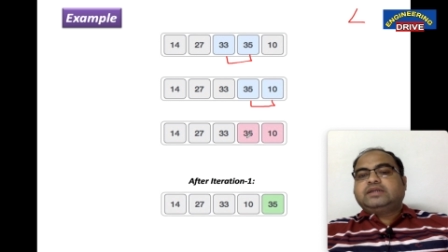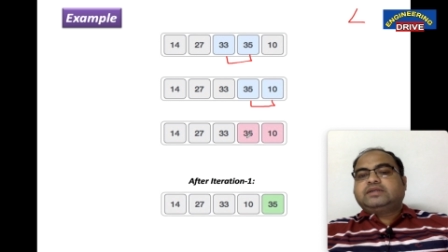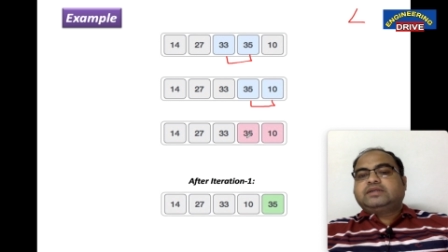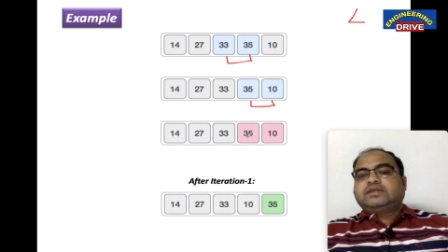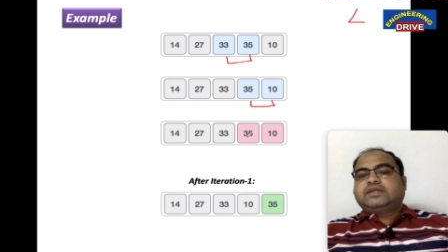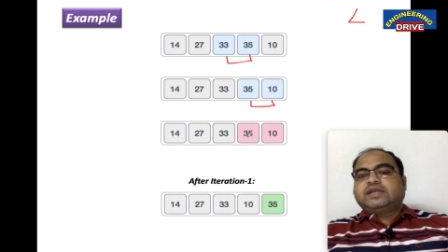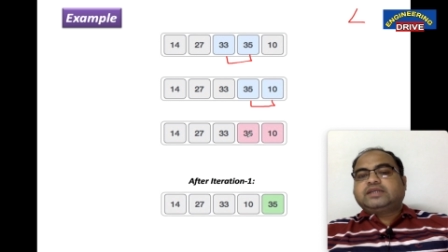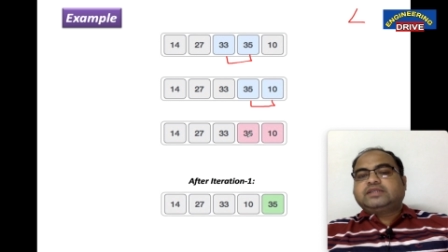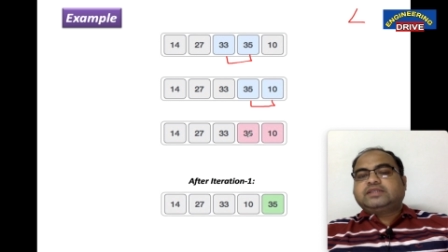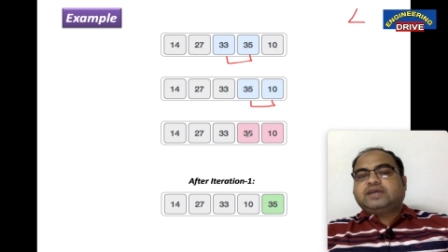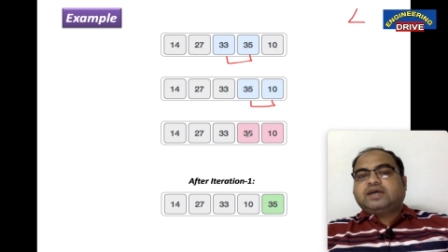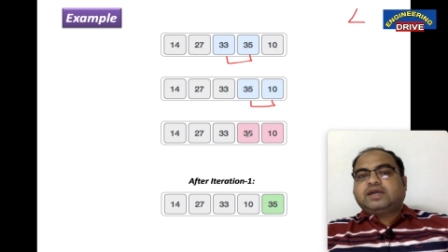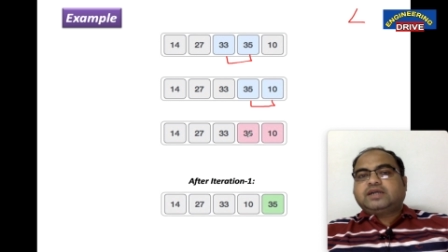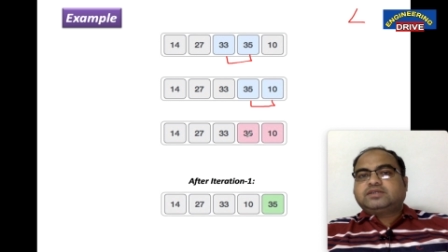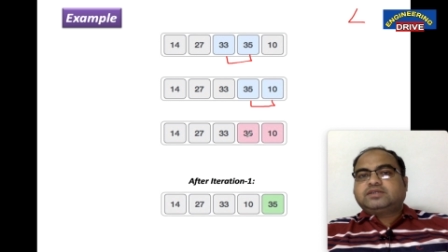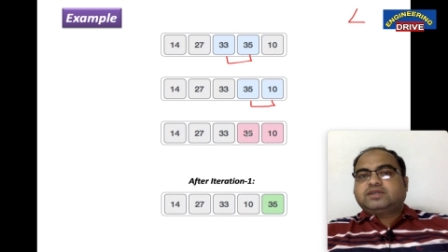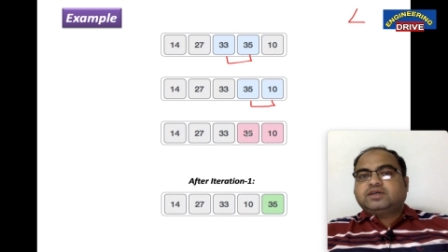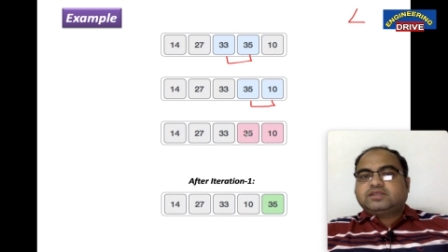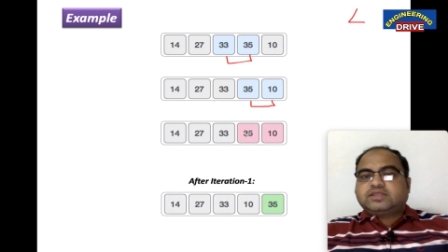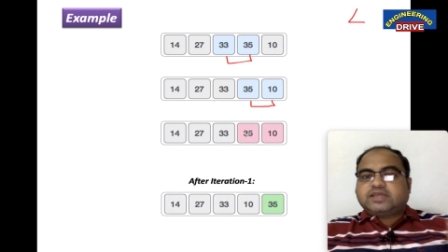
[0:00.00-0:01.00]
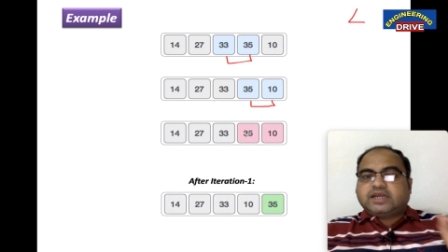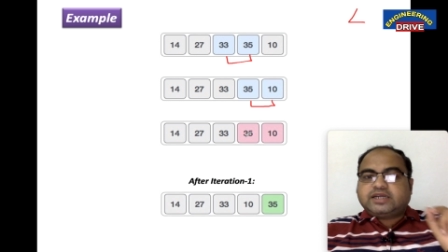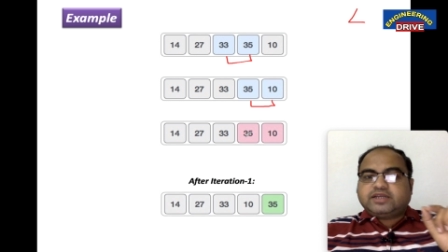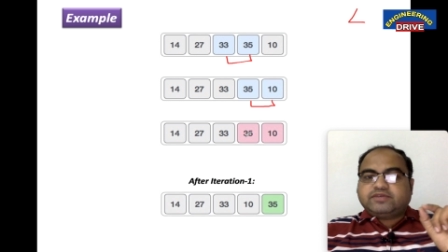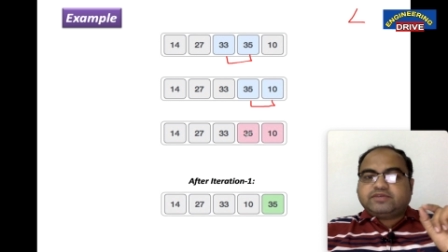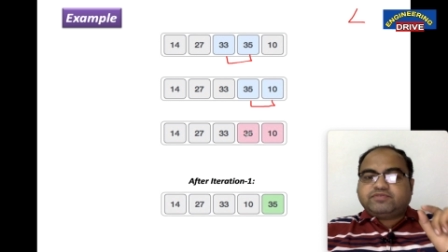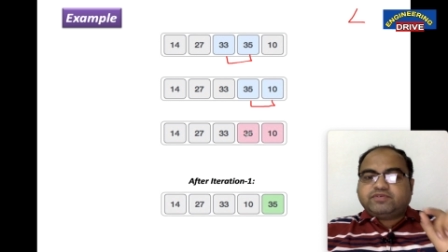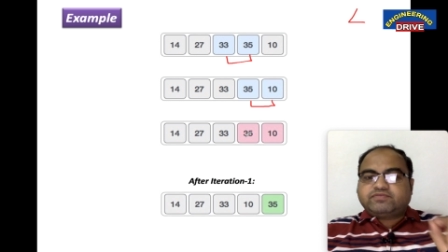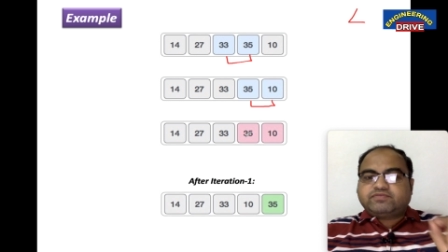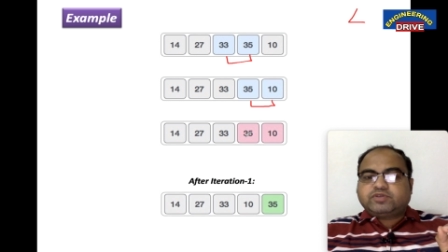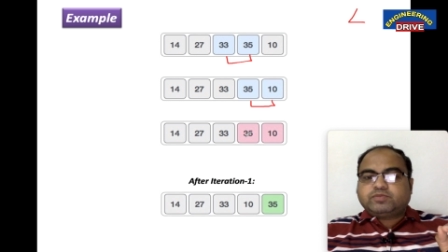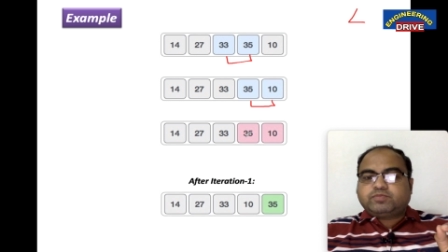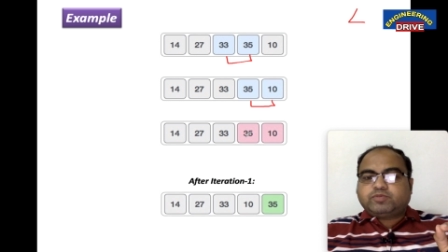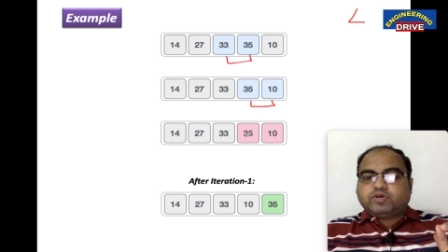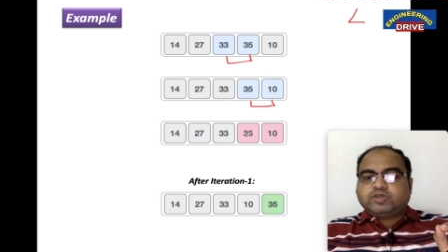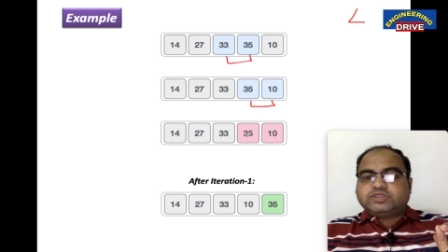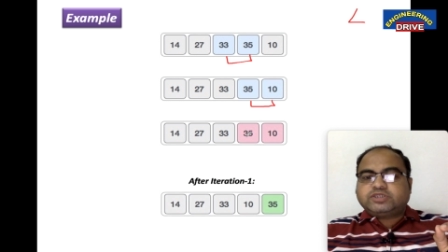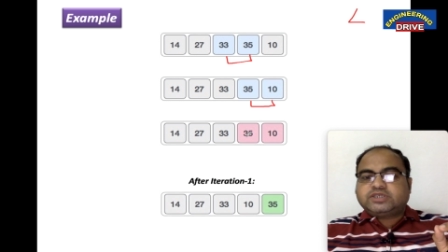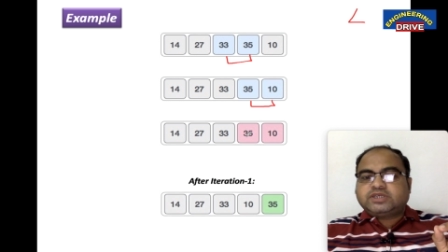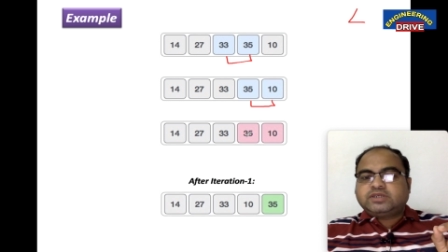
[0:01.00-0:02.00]
at 35th uh,
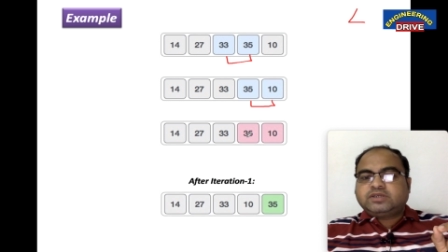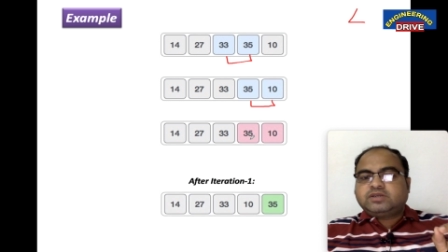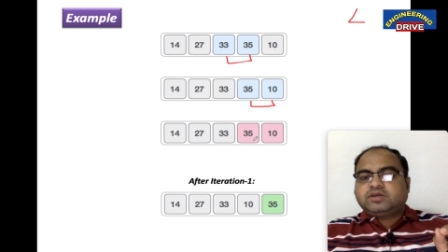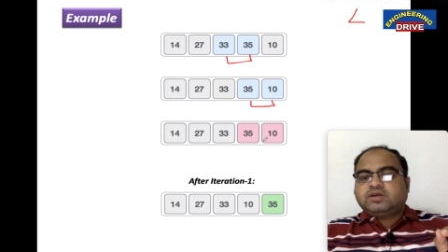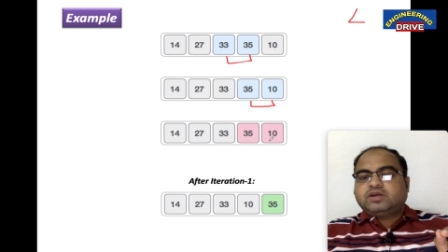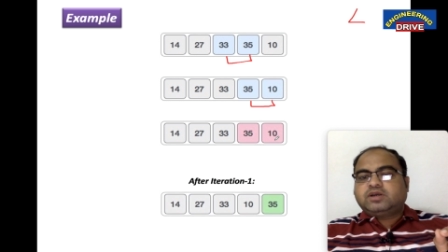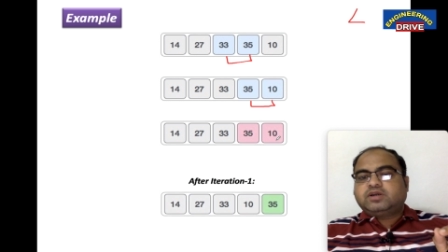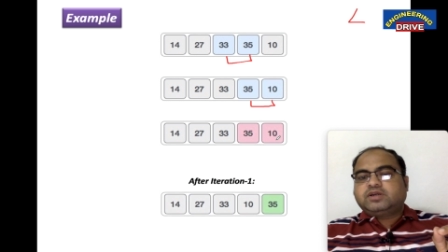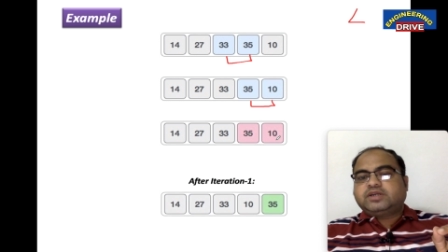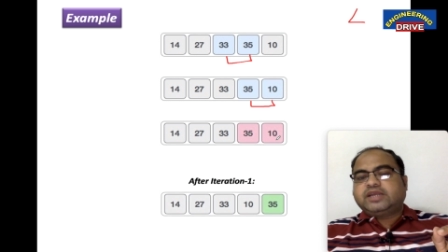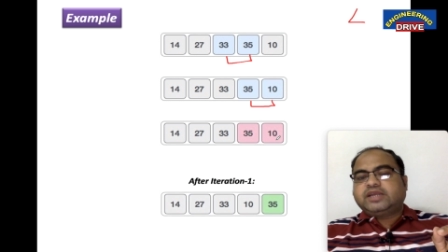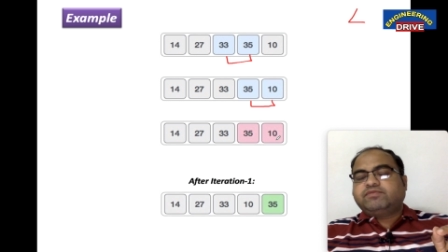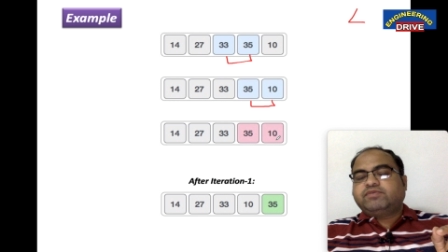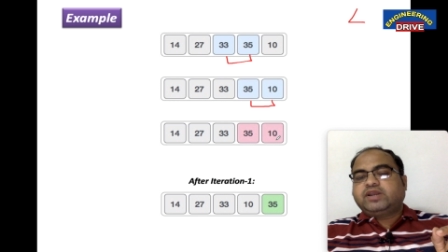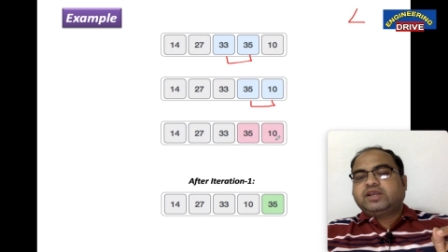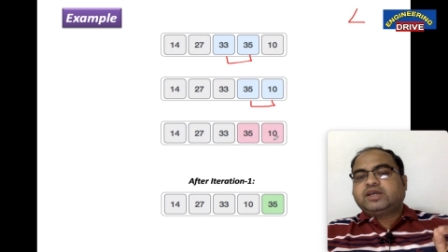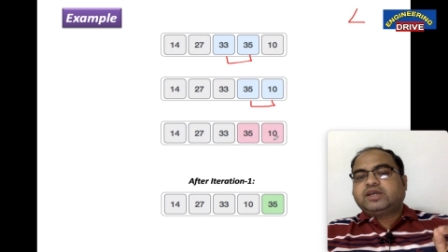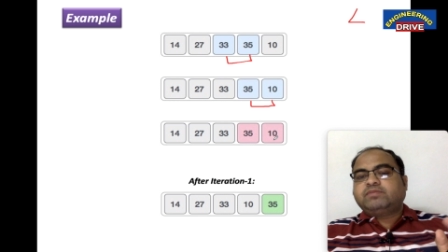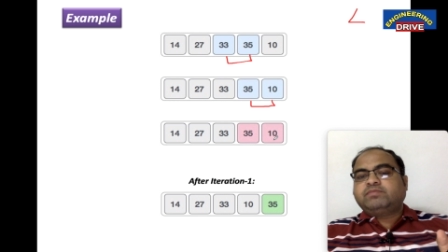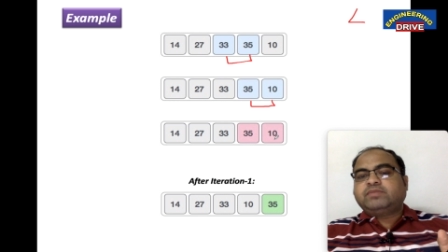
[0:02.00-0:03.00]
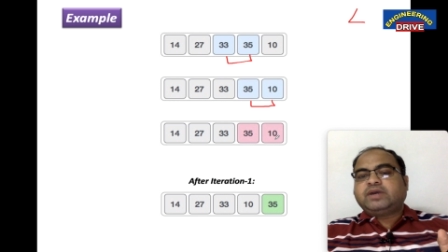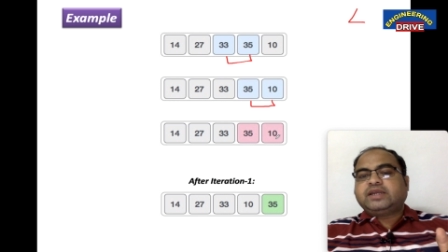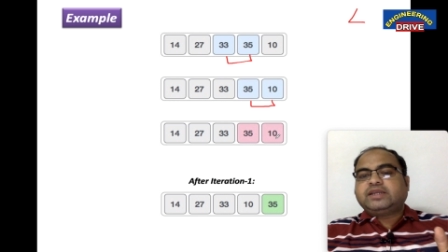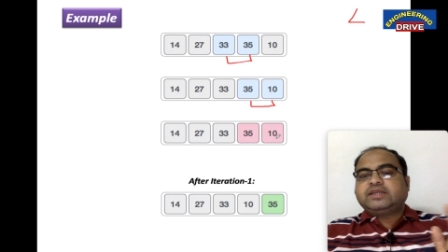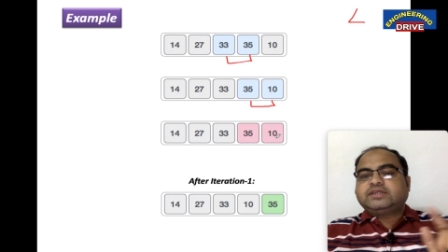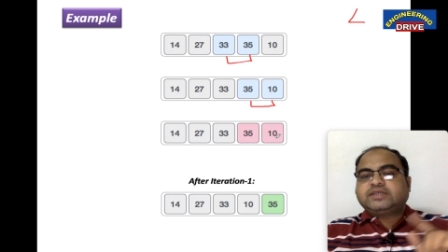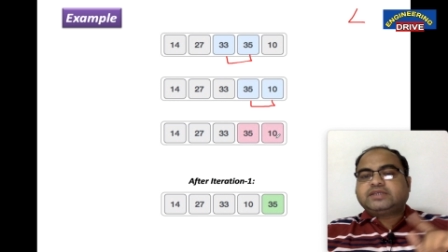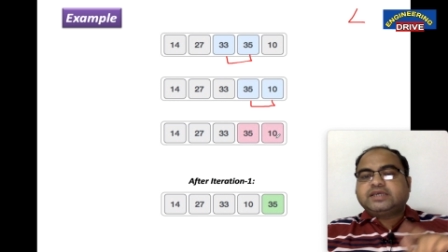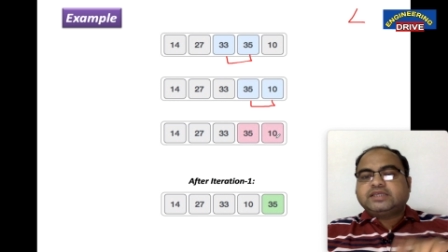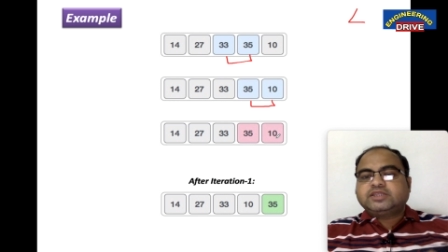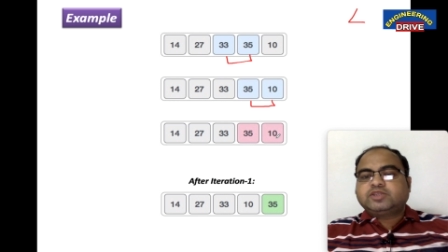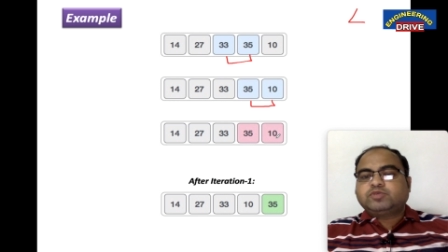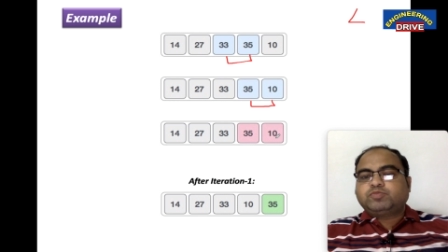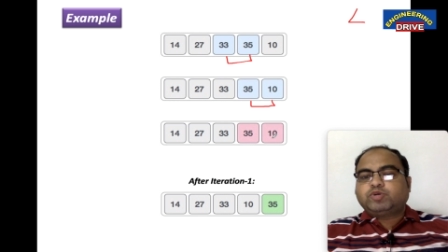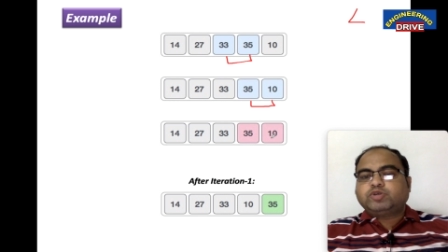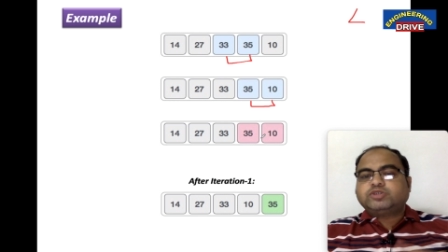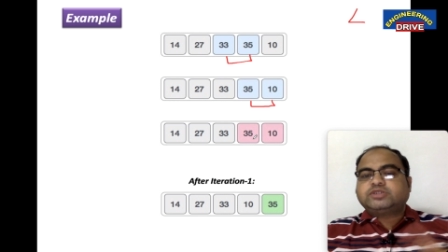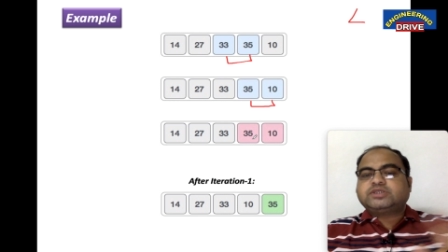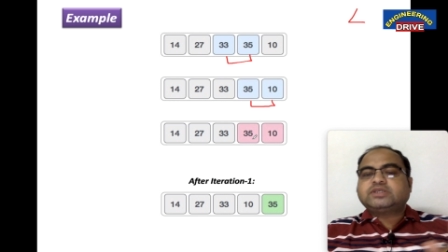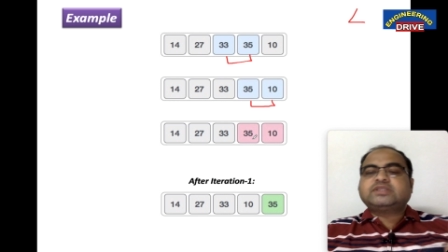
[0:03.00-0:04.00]
position 10 will come and in 10th
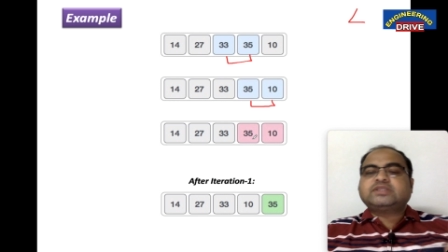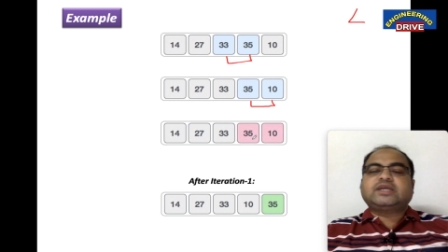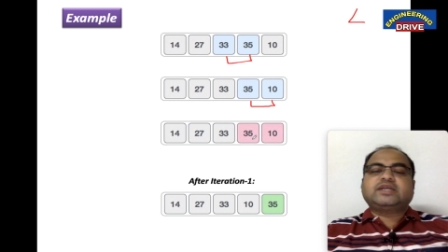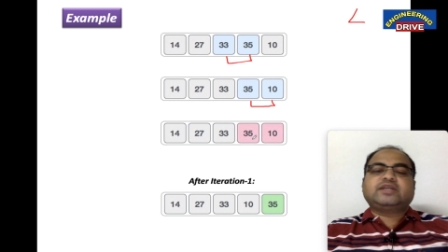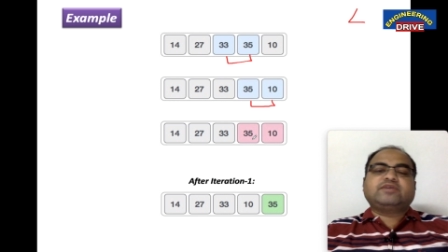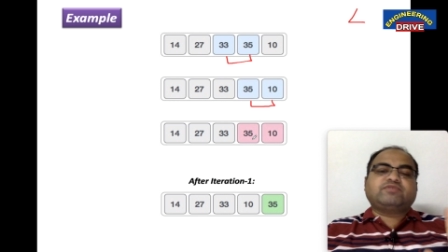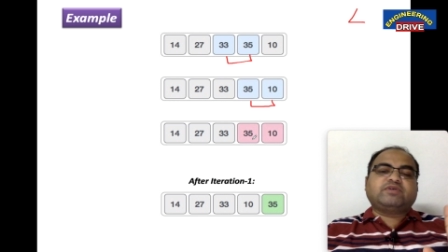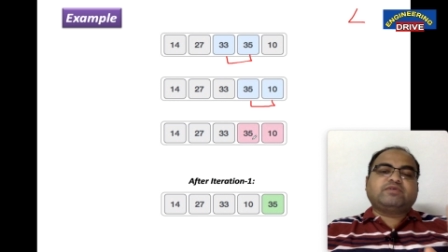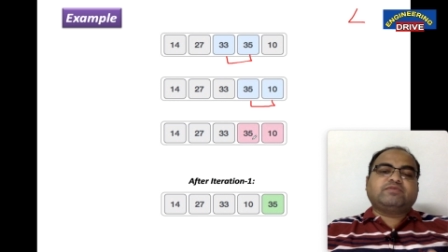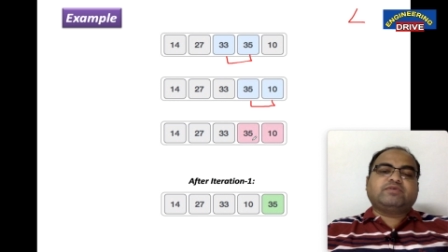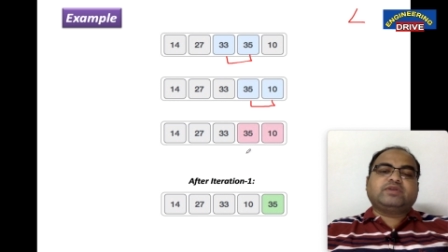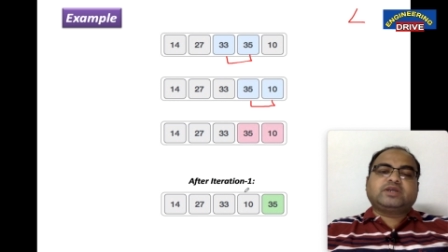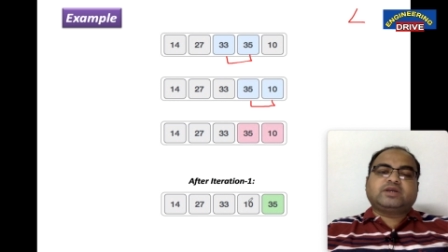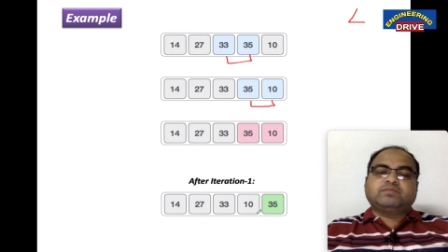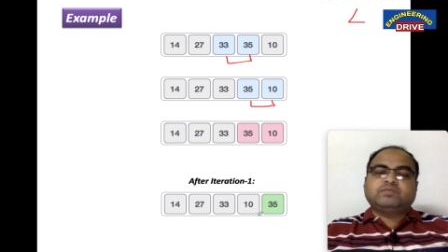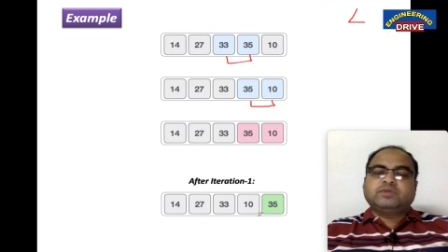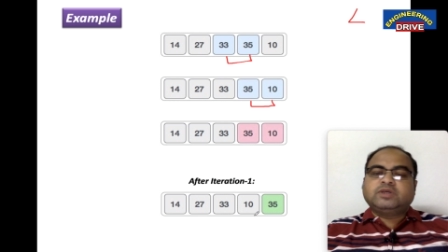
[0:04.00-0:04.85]
position 35 will come